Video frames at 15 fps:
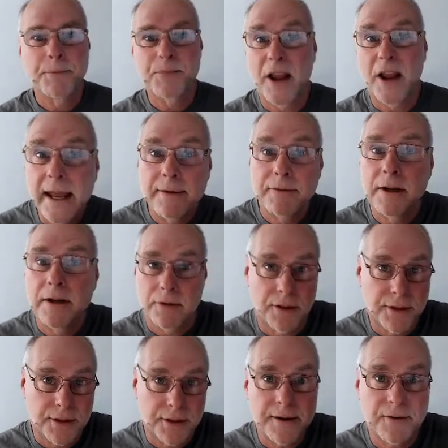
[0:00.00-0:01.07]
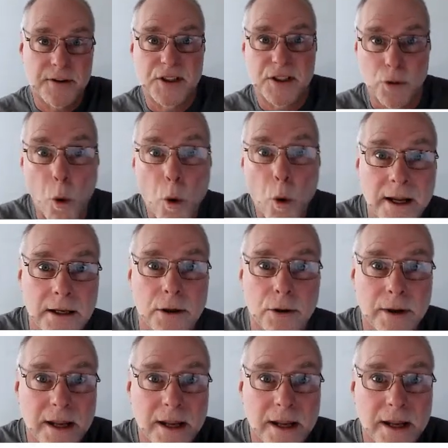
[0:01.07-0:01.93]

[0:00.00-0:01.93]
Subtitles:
Now, even if the thief is stalking you,